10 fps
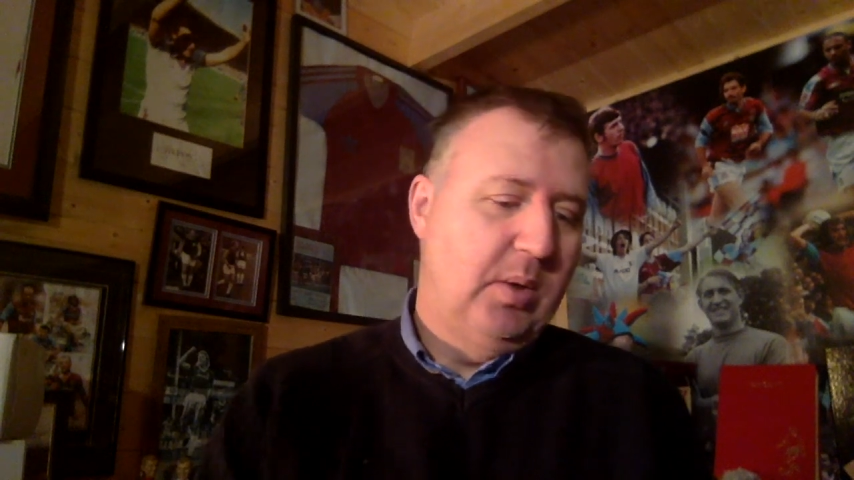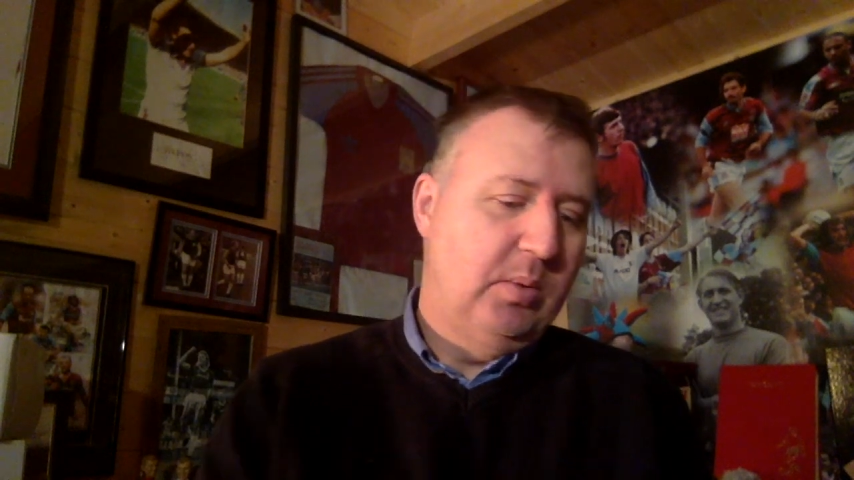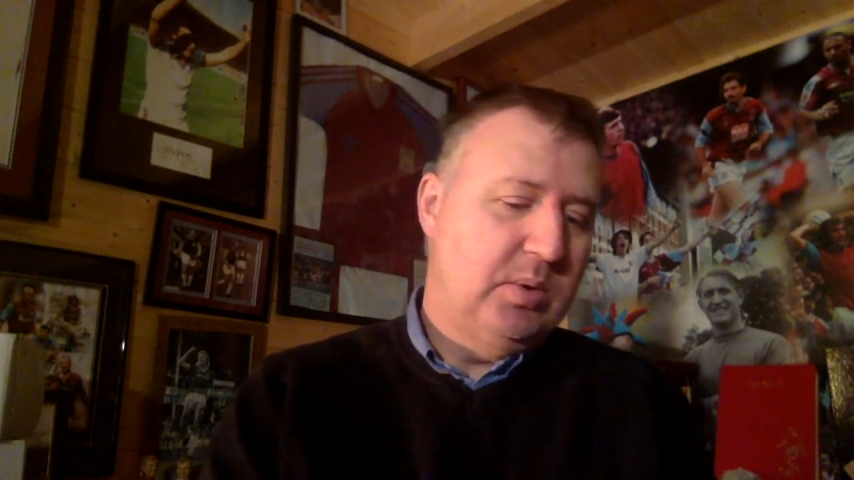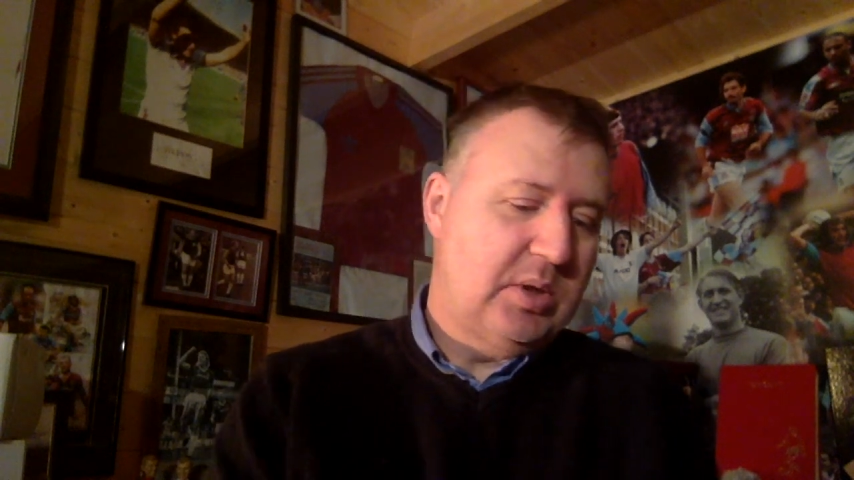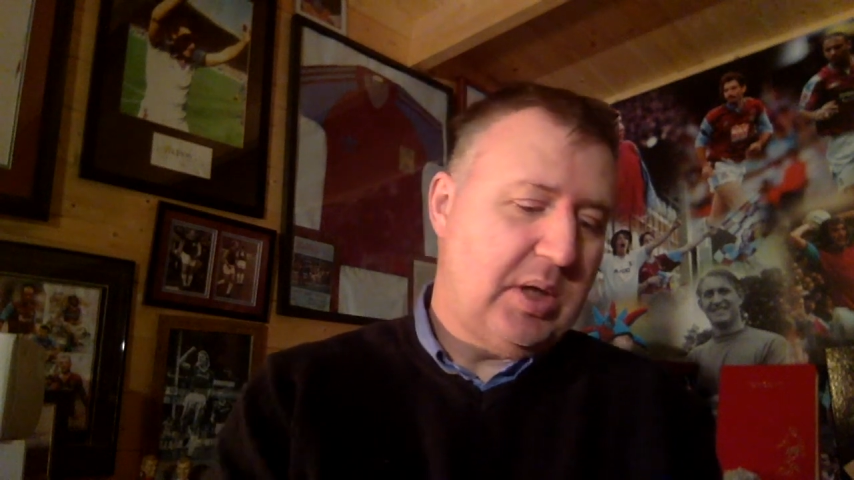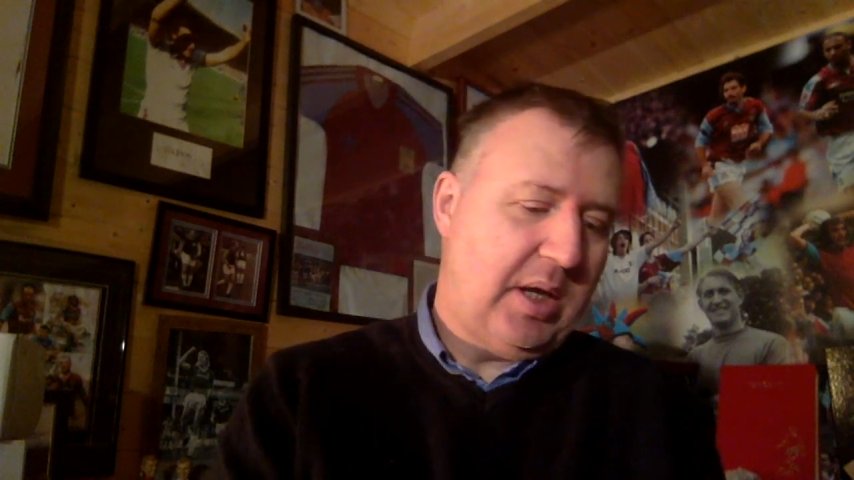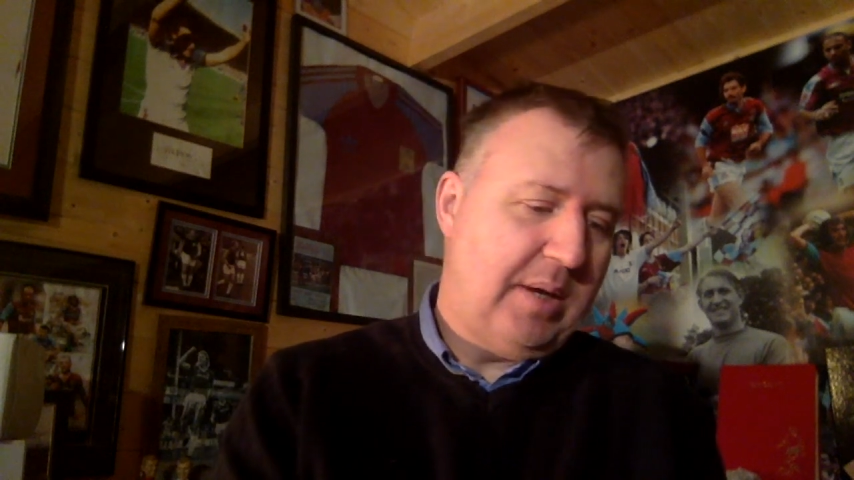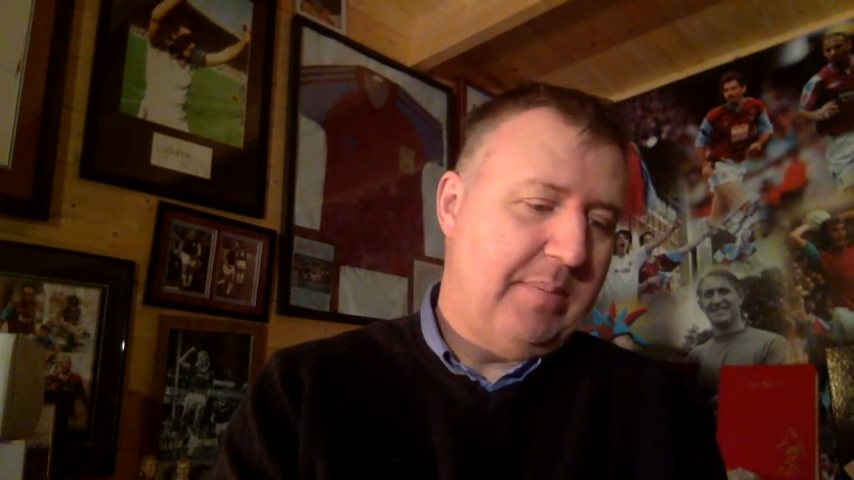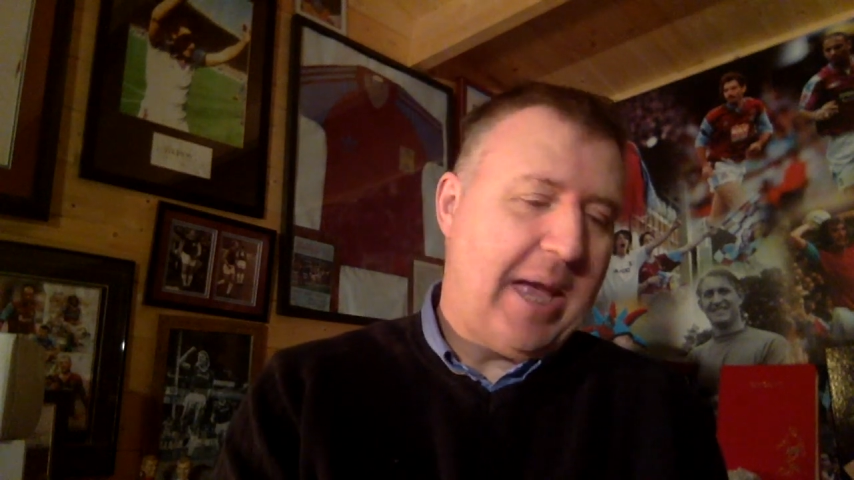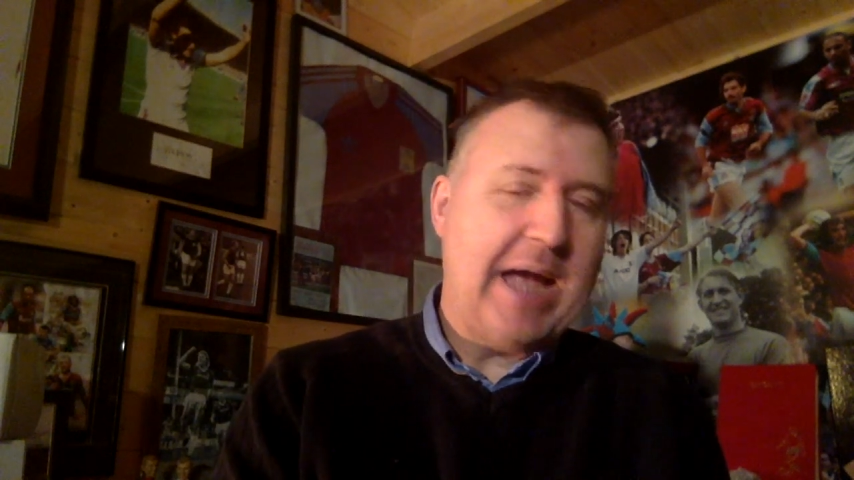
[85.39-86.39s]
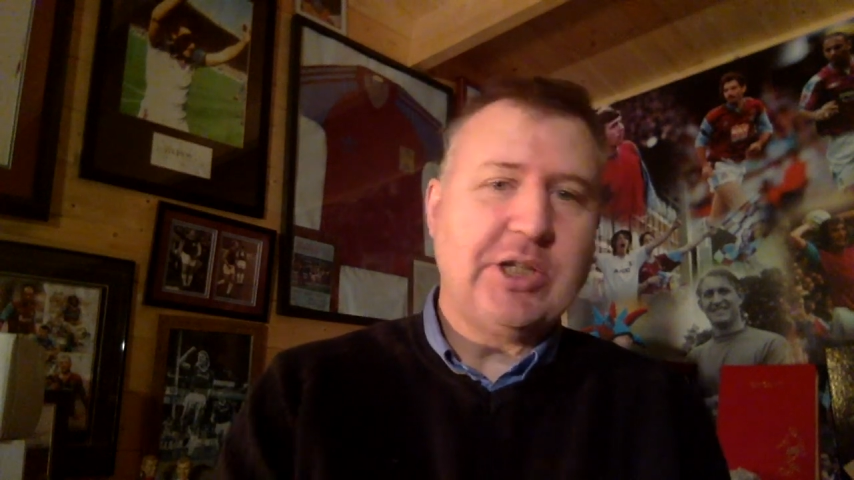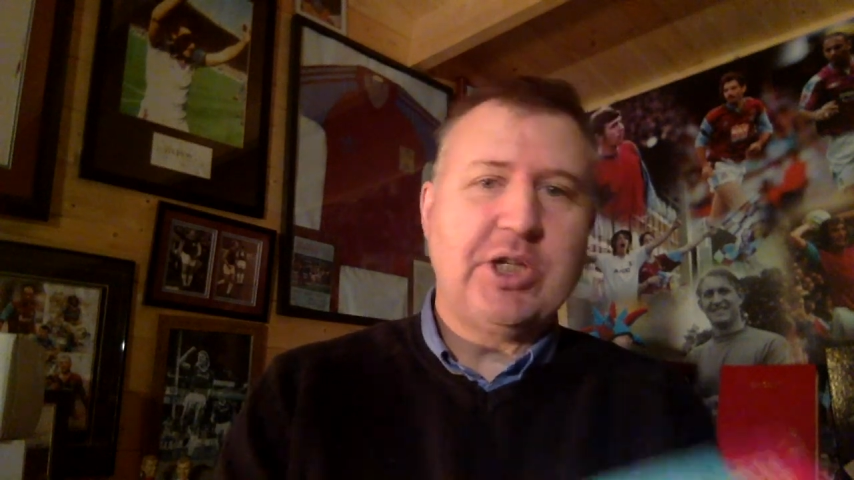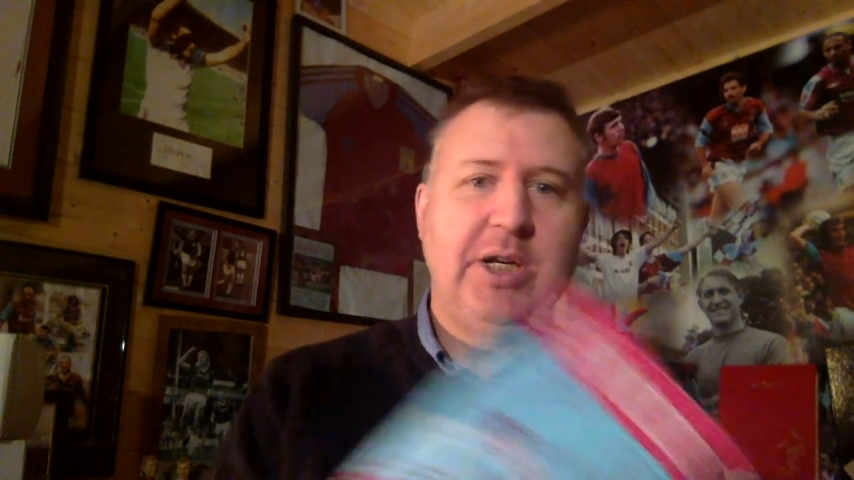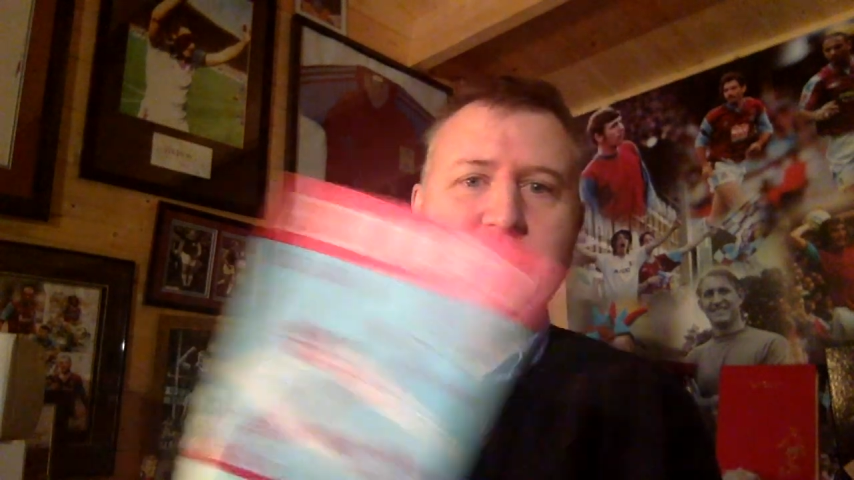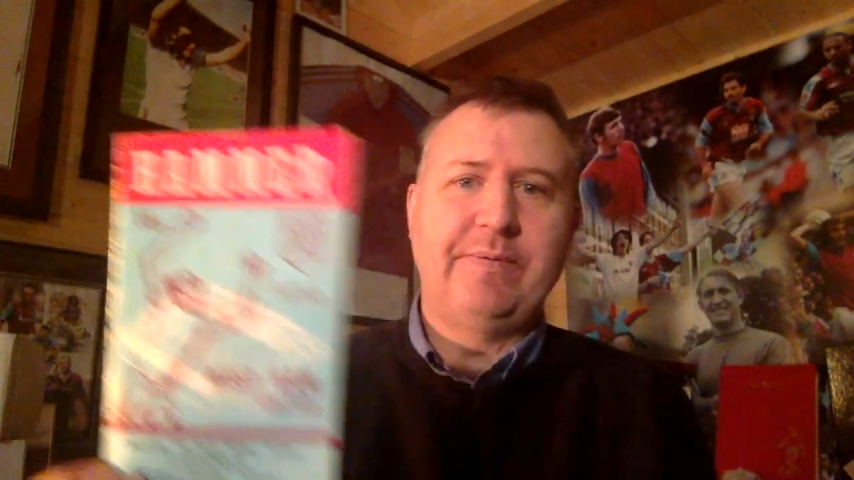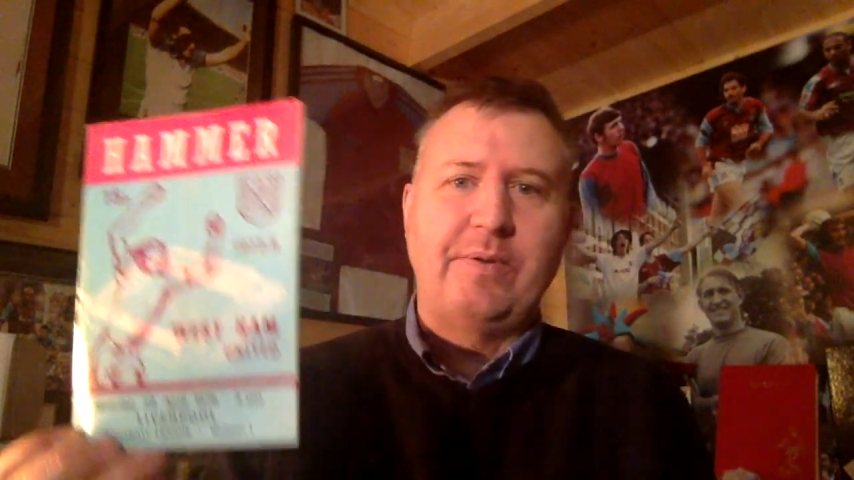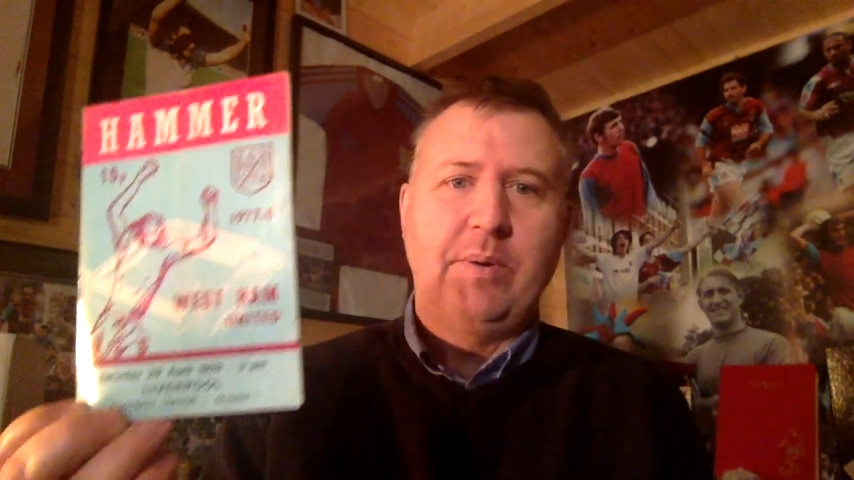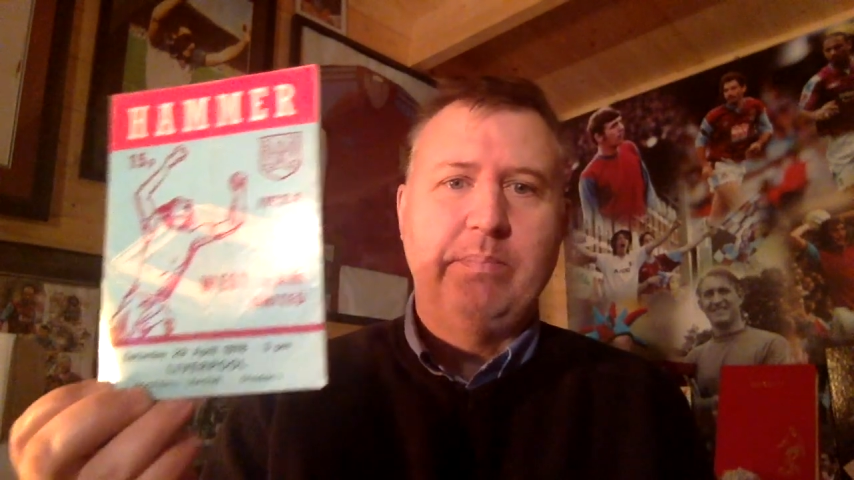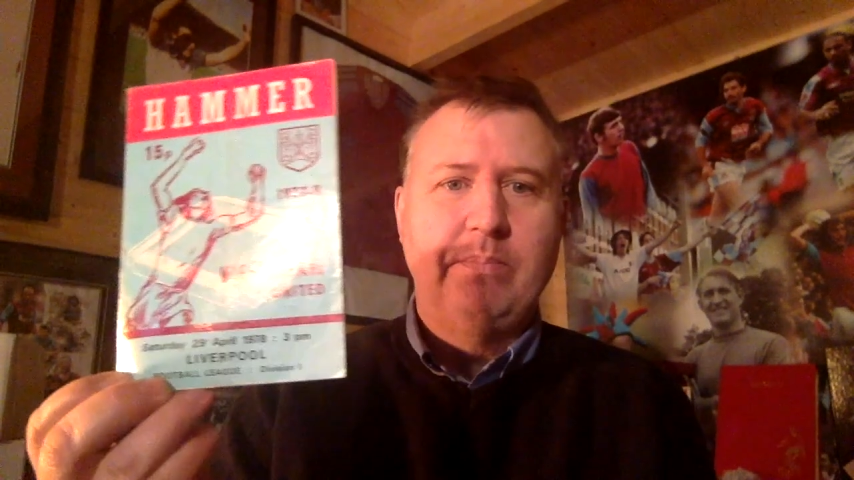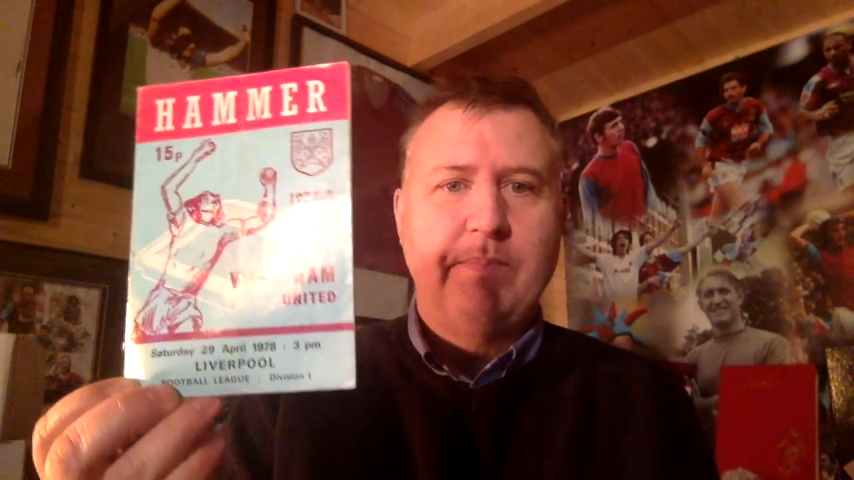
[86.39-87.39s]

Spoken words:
was actually from